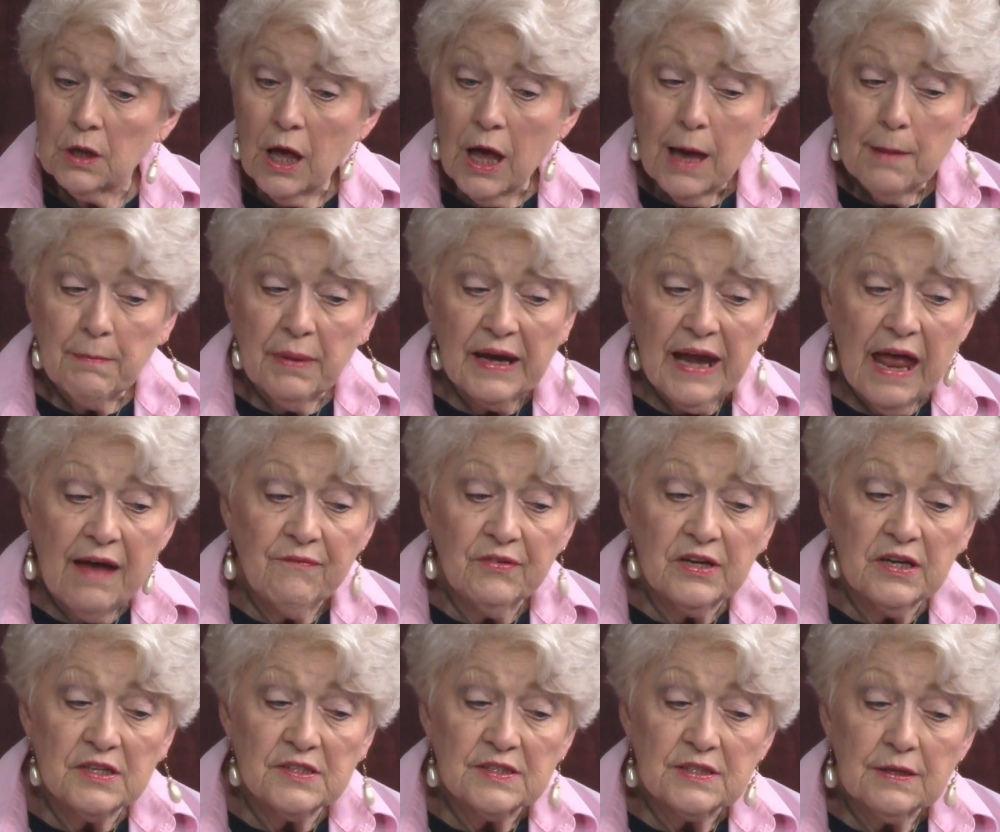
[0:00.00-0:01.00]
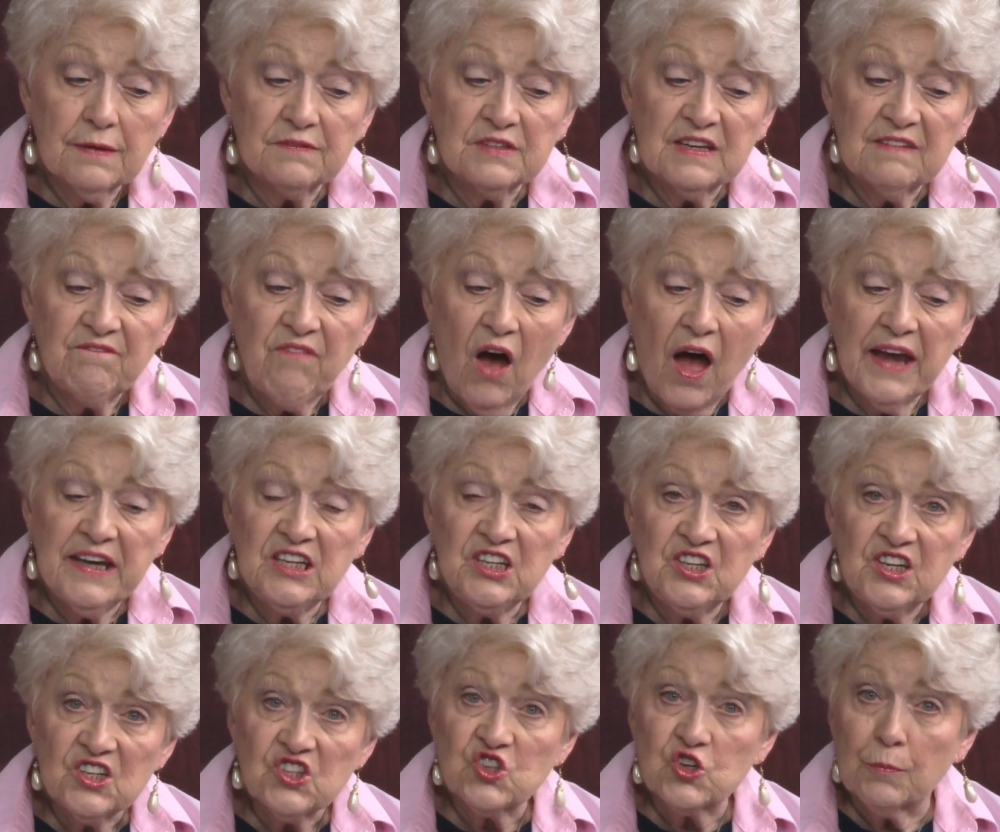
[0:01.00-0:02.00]
but evidence of divine
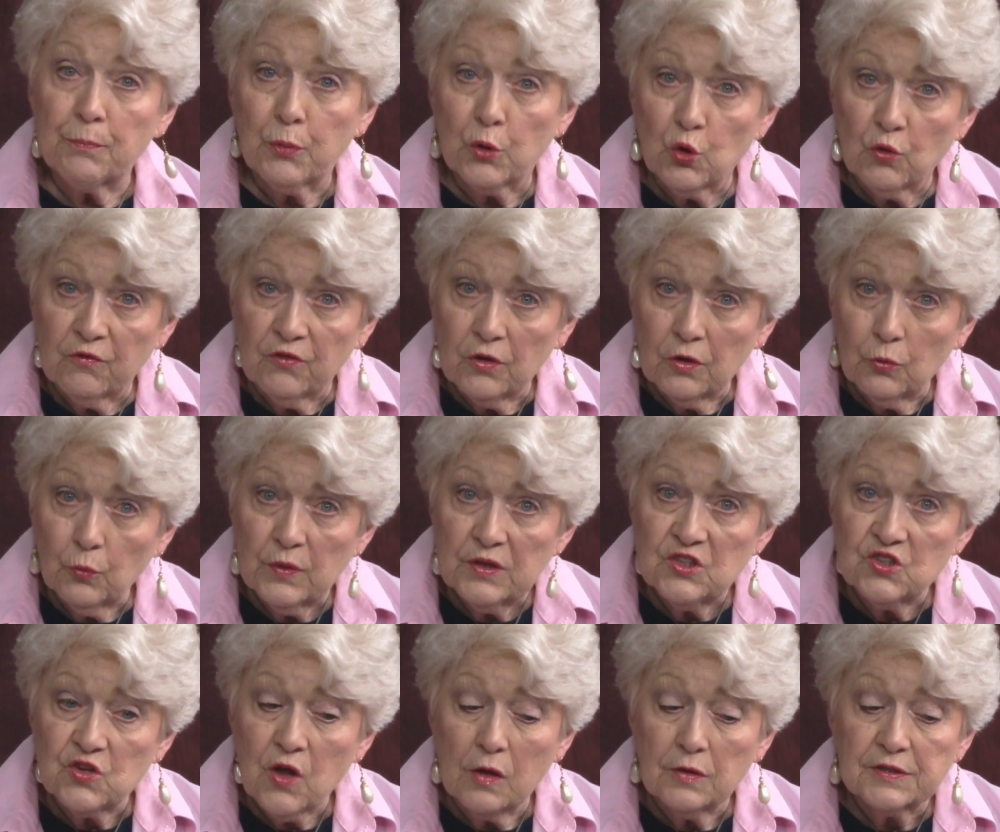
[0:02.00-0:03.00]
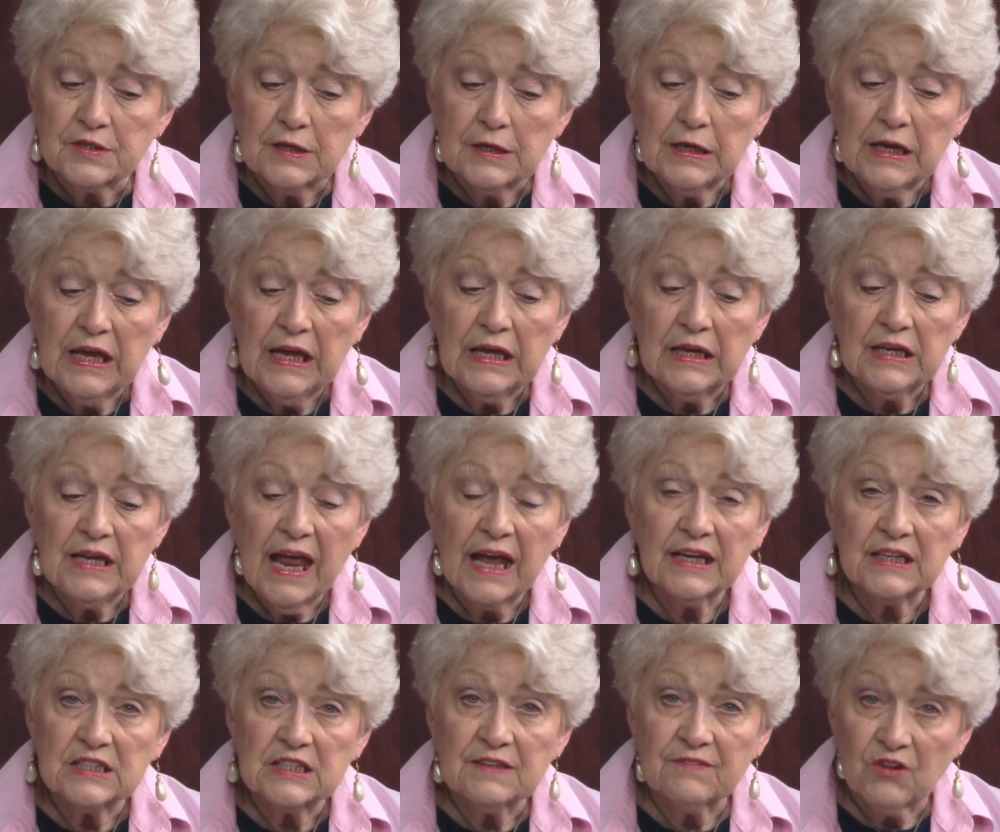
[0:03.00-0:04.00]
disapproval resulting in
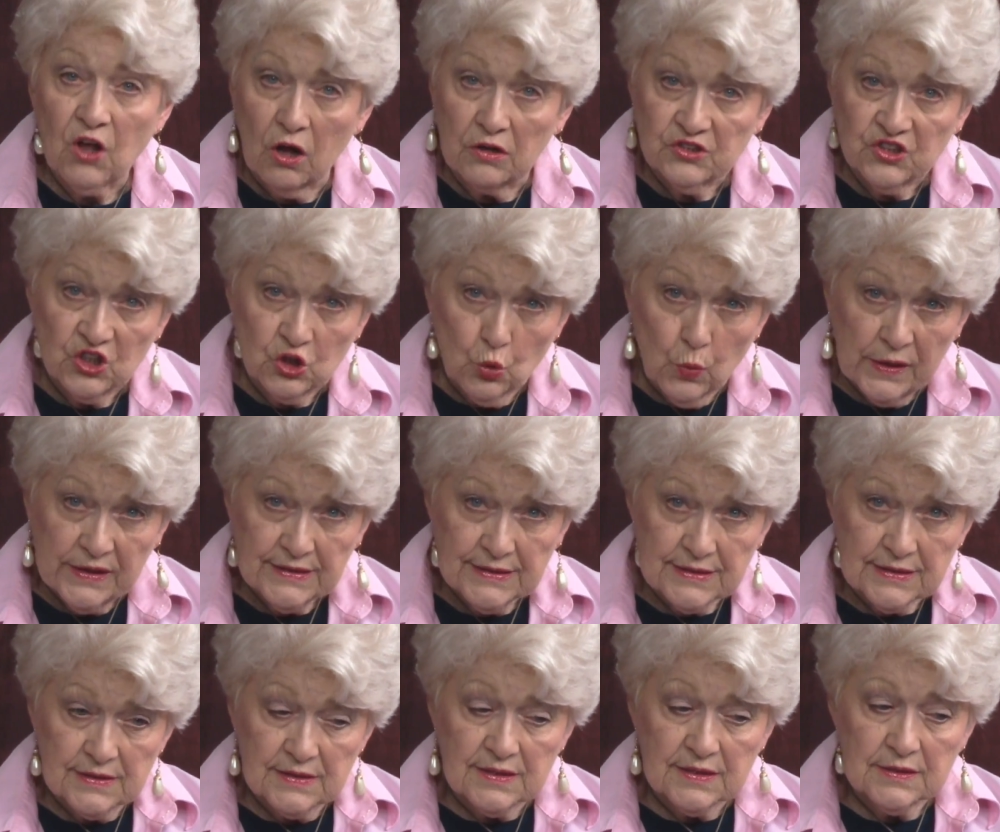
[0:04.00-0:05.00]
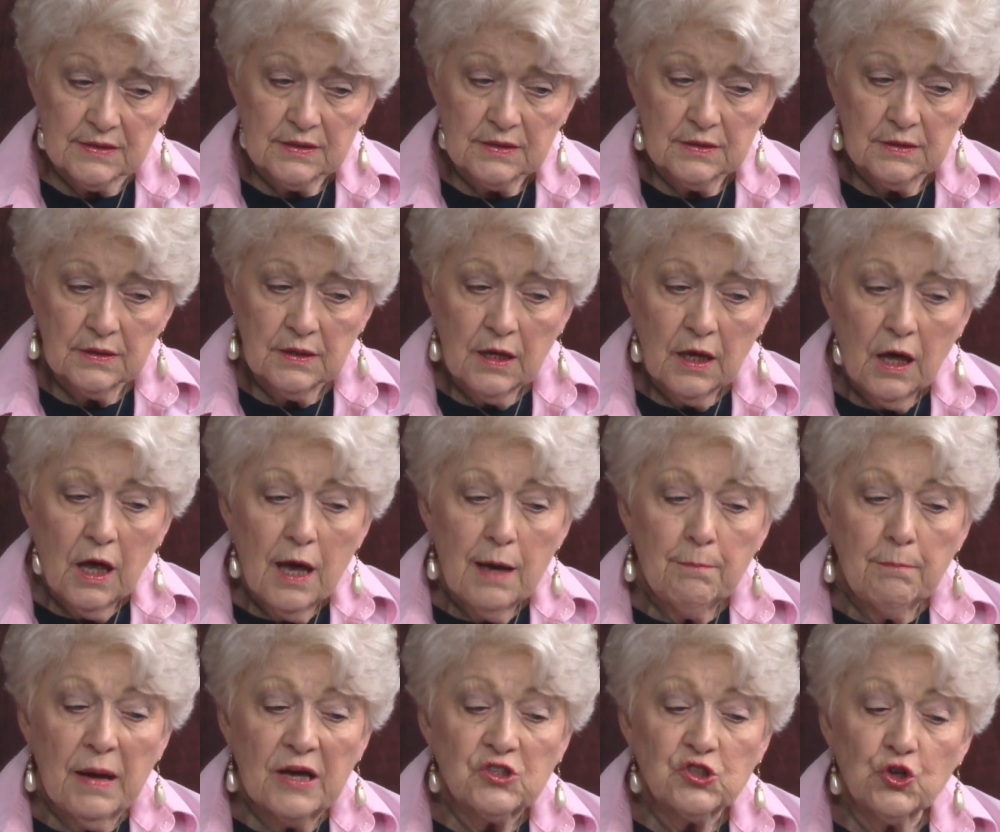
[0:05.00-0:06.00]
negative consequences.
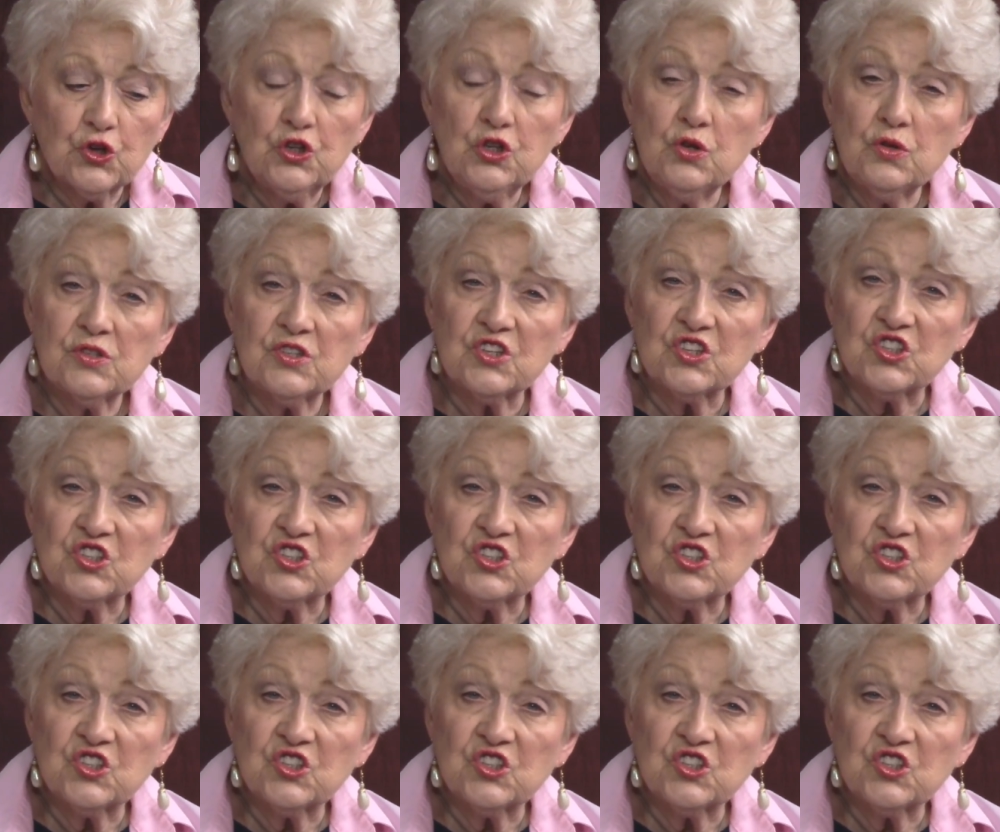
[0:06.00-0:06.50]
Musser uses